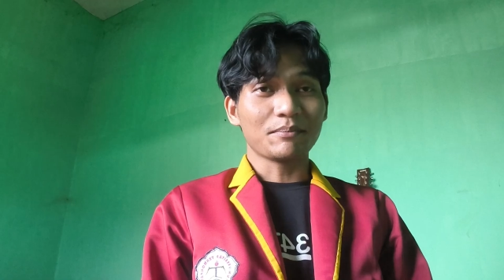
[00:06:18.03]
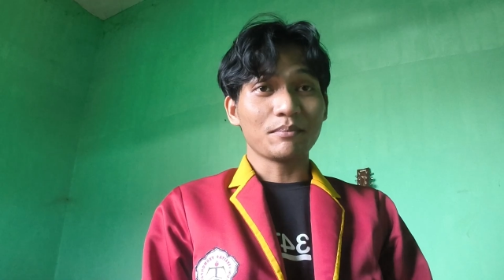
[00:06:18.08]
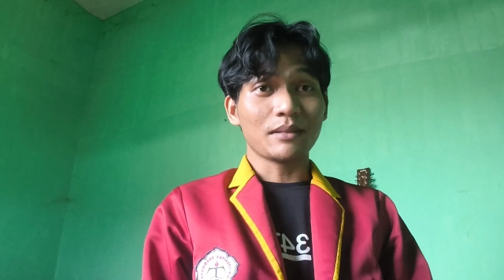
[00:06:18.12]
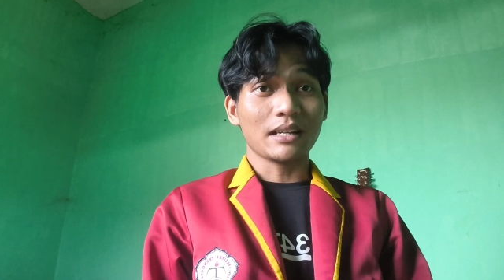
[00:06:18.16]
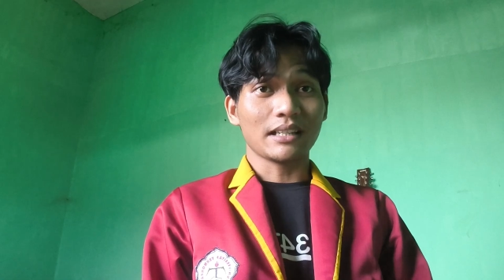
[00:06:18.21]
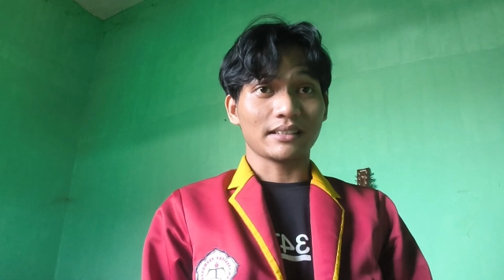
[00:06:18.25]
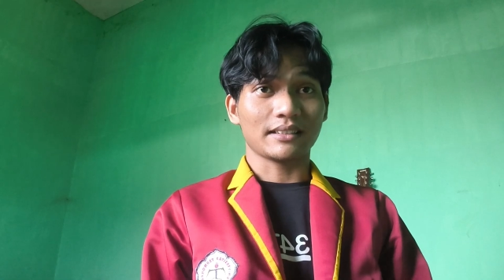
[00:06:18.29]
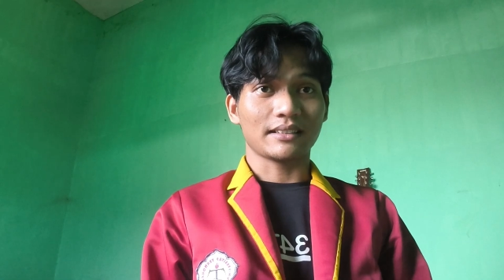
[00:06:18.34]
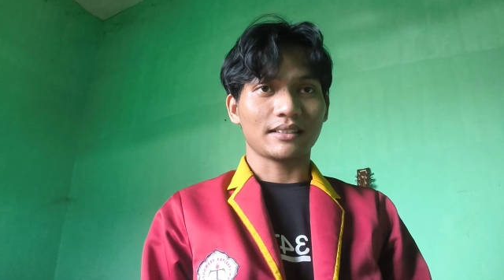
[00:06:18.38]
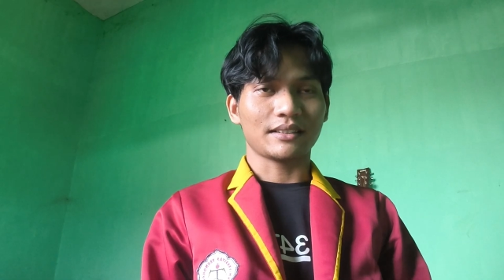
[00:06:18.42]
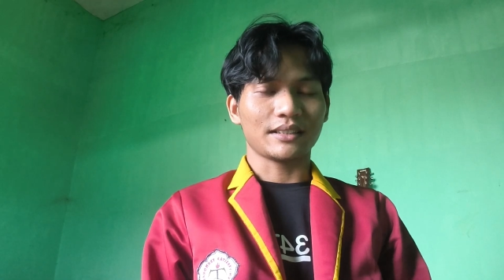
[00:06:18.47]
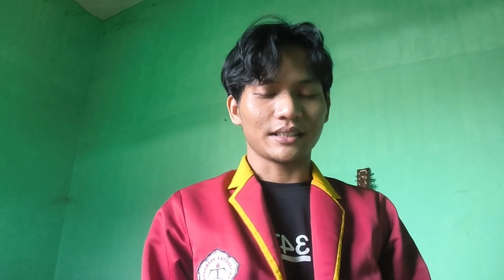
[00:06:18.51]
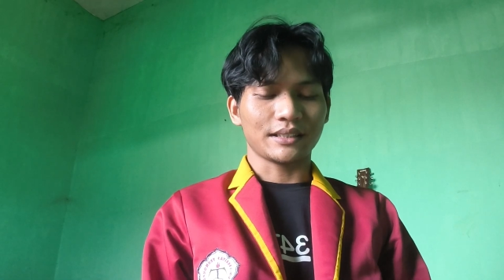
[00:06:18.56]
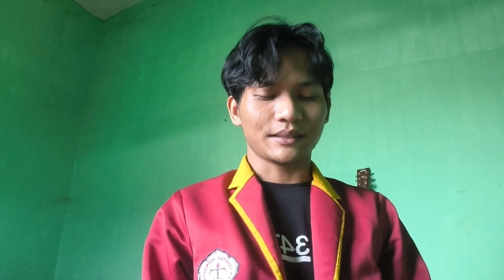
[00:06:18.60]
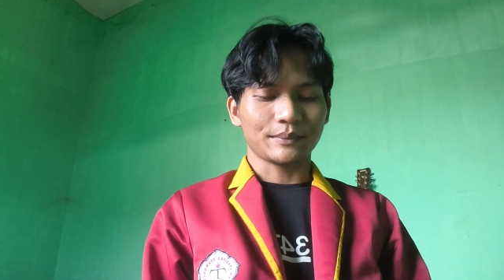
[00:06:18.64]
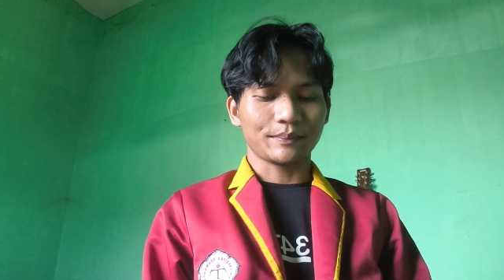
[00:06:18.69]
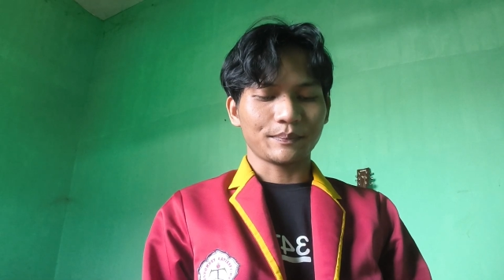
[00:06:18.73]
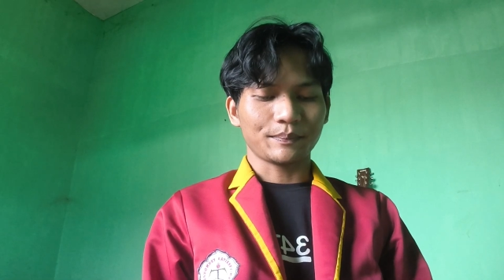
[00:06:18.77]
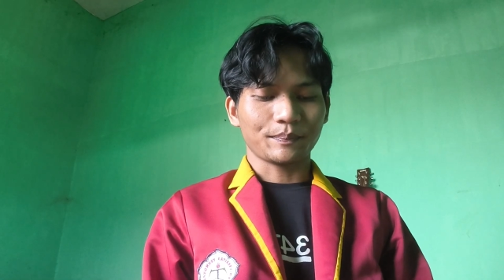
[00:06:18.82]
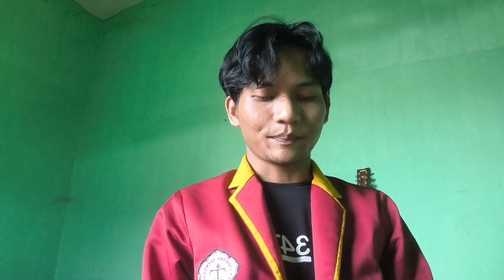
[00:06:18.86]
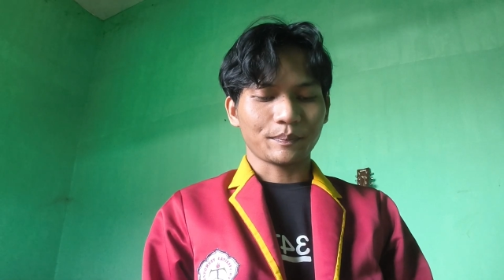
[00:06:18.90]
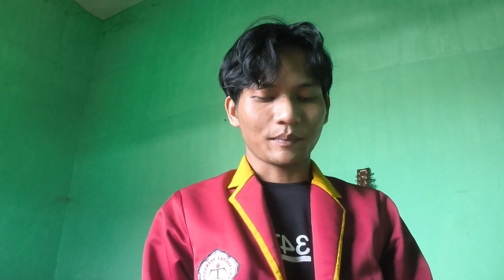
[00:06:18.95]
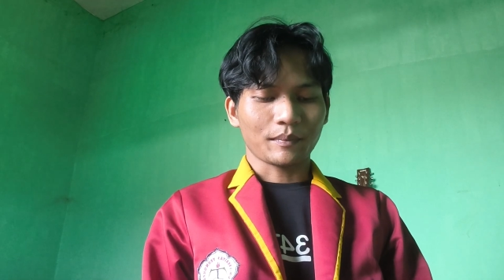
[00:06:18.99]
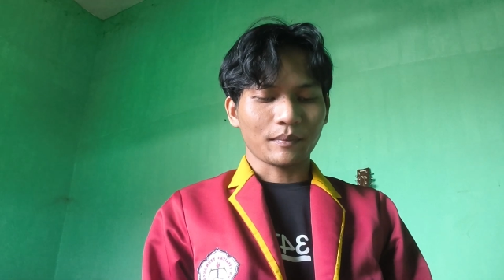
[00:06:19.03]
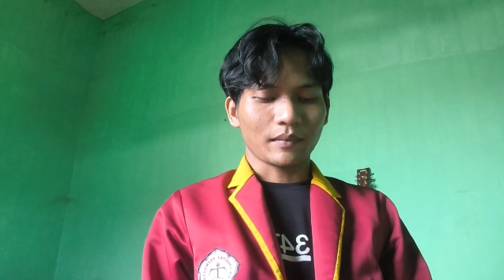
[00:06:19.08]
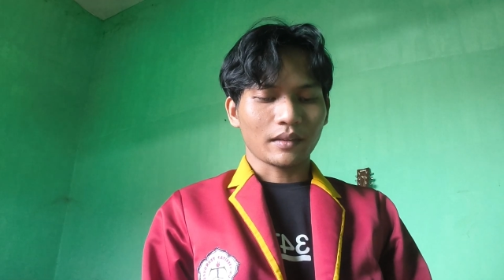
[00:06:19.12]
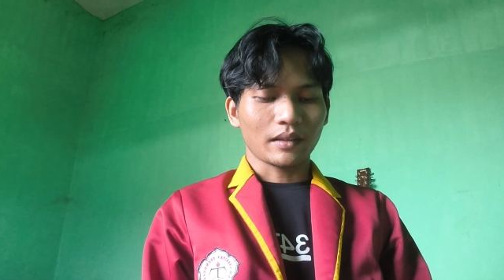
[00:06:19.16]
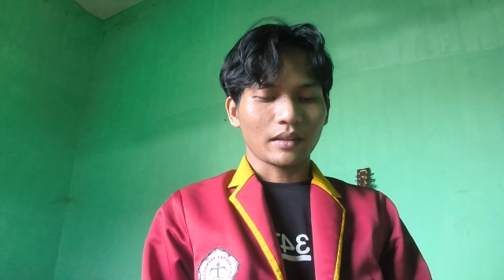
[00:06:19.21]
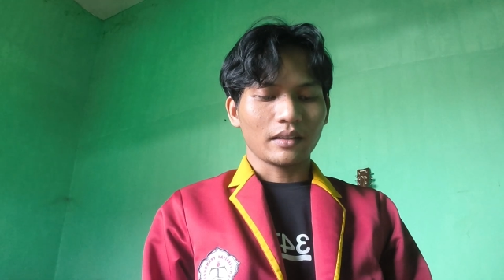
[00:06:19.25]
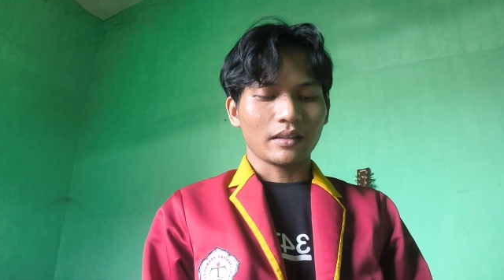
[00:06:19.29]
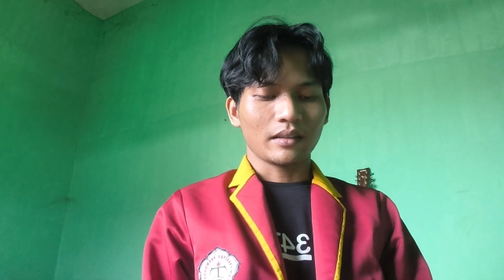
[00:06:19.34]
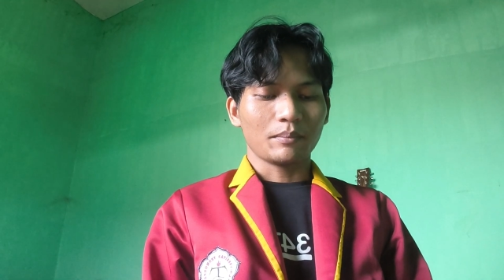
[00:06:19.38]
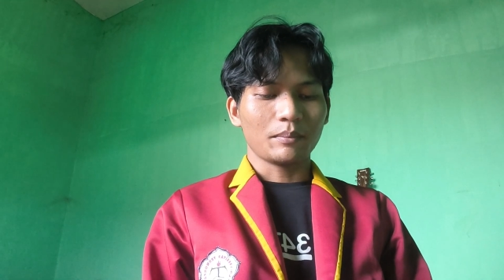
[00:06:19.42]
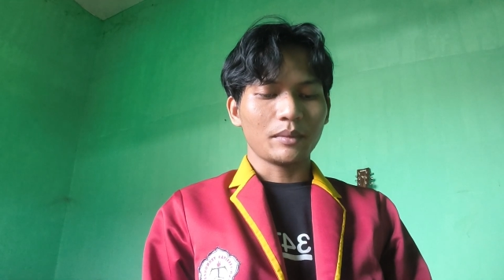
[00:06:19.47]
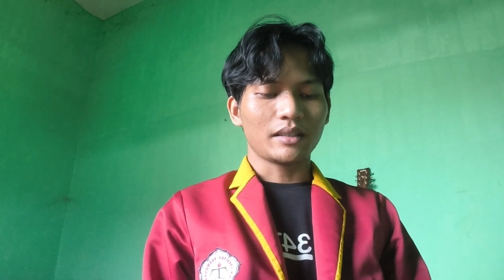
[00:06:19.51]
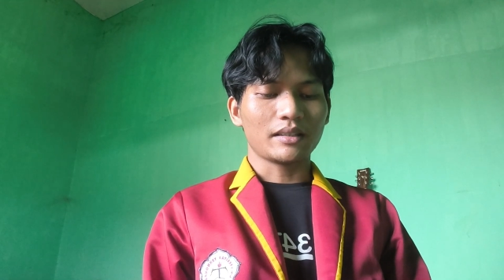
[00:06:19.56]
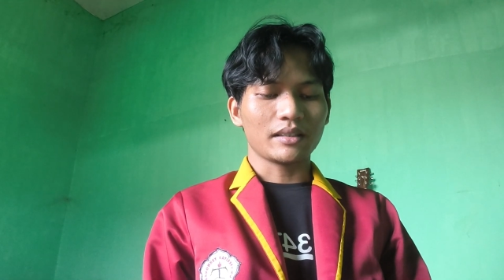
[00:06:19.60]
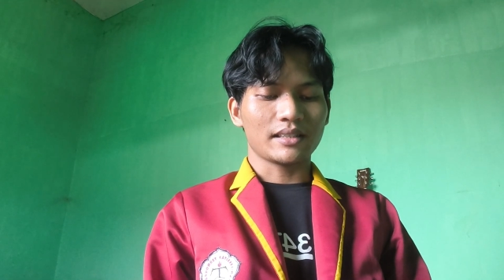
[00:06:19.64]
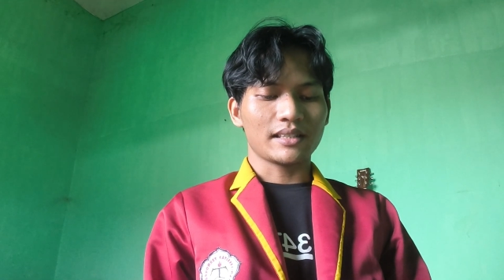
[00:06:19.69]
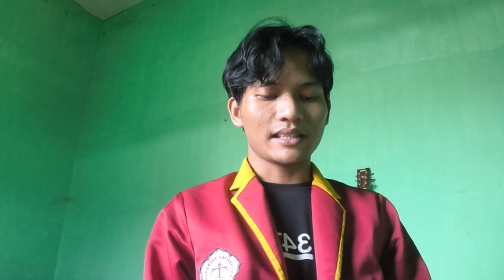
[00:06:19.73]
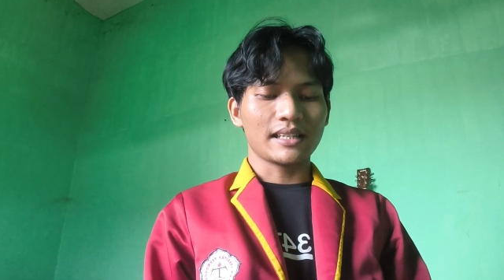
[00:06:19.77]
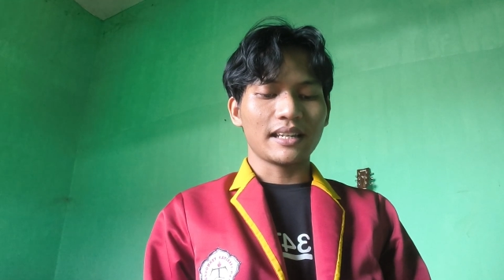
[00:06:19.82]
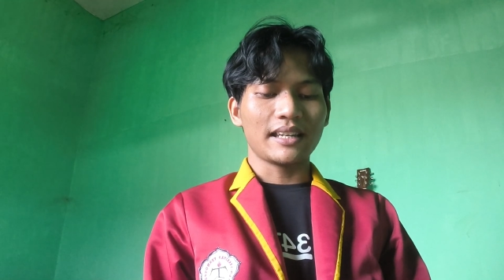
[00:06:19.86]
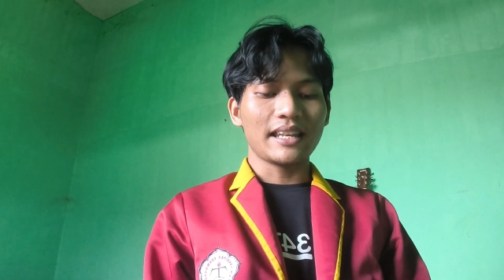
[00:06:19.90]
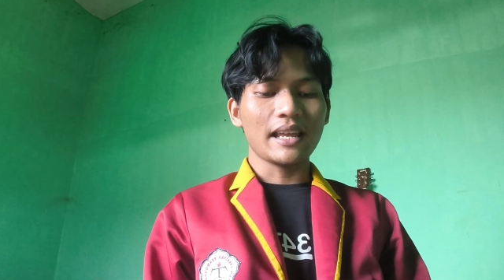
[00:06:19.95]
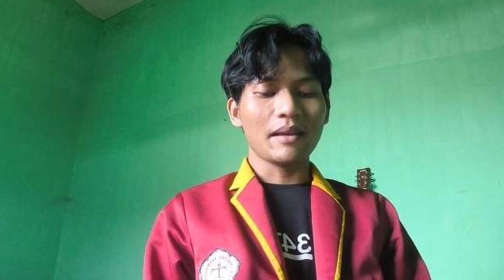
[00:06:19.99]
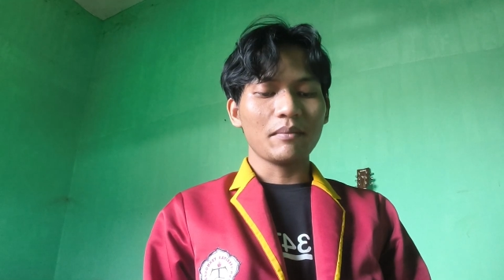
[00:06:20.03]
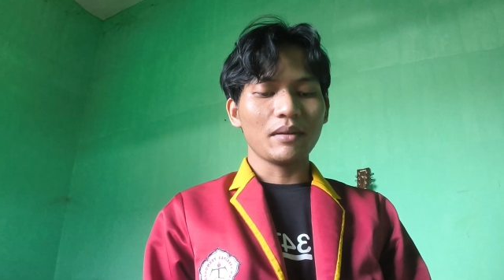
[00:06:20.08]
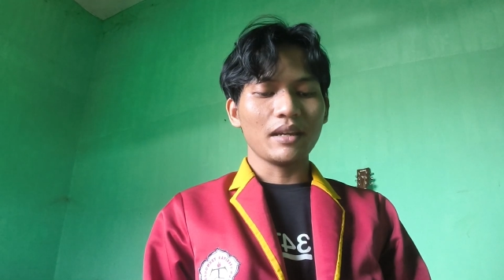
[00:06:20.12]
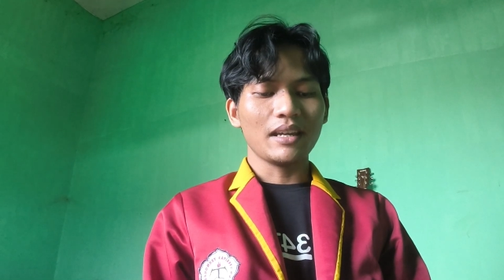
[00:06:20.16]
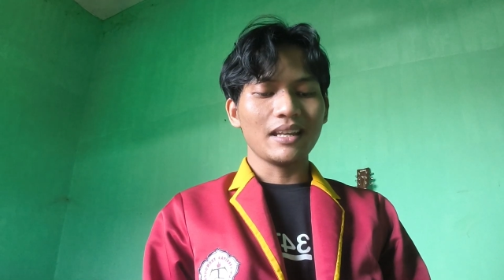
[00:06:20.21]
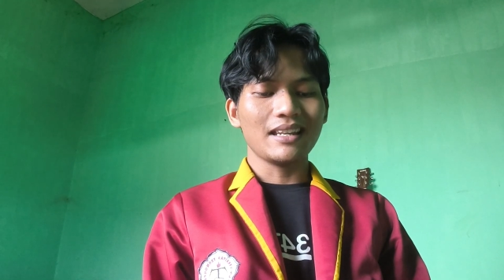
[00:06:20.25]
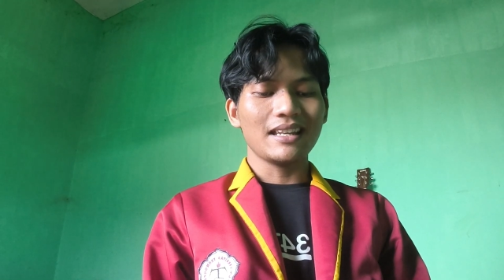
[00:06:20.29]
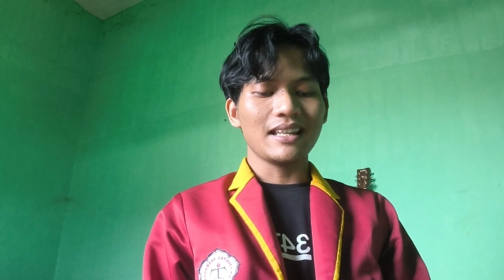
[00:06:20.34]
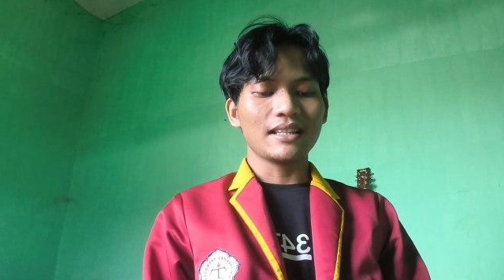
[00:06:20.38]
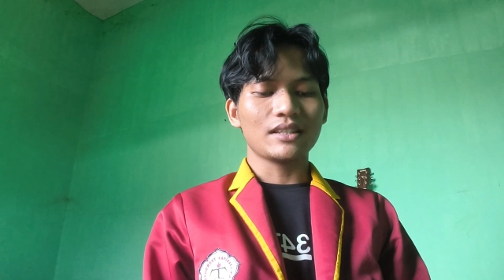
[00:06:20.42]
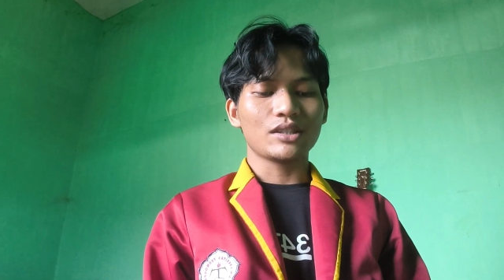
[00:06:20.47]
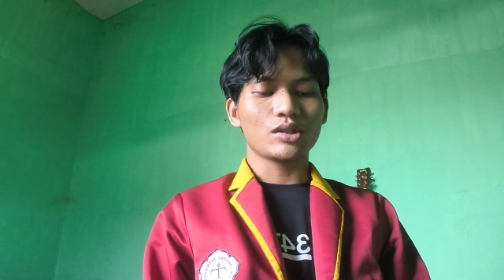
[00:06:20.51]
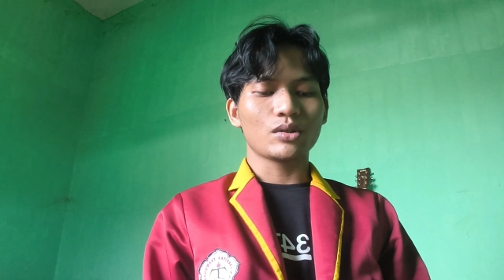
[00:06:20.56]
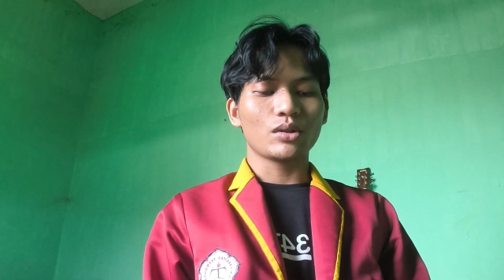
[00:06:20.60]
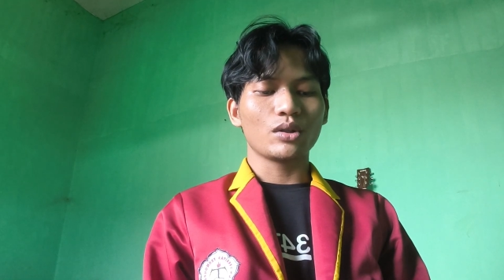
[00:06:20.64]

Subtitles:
bus. Because the DMA needs